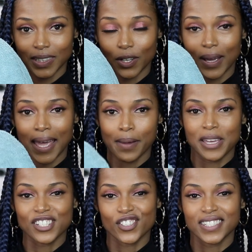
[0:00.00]
Okay,
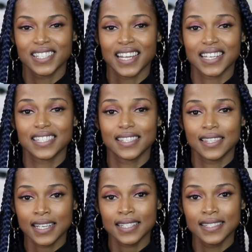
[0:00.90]
make sure it's a nice
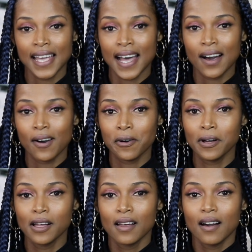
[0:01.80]
thick towel.
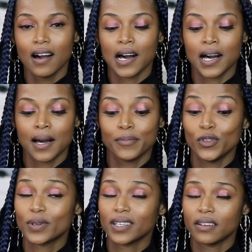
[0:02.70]
You
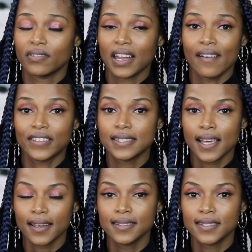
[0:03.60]
can even have a
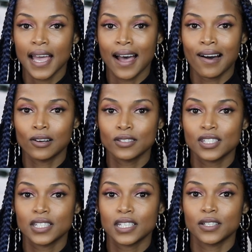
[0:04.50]
second towel
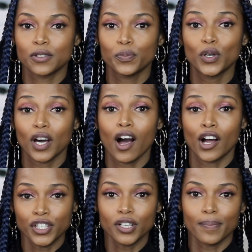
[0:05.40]
to put on
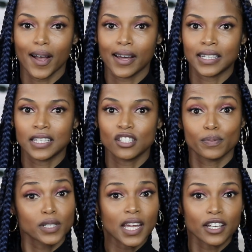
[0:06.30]
your body to
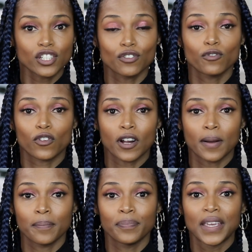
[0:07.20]
protect you from
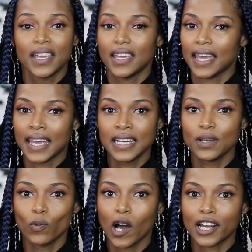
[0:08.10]
any
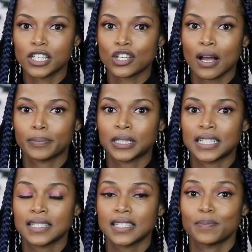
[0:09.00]
water
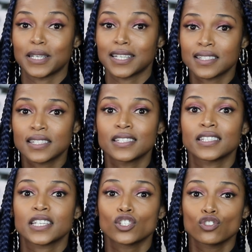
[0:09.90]
droplets, because this
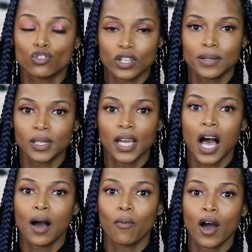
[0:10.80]
is extremely
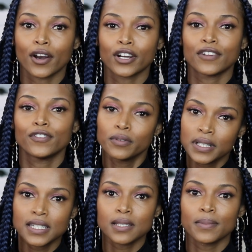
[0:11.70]
hot water. If you
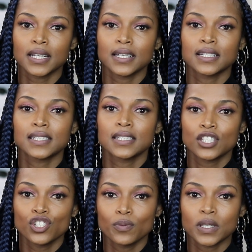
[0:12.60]
need somebody to
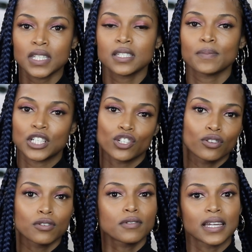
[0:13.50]
assist you with this, make sure
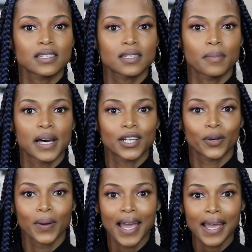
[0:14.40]
you get somebody,
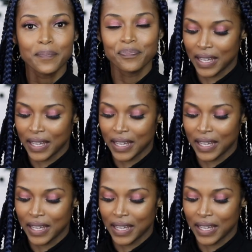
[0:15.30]
okay?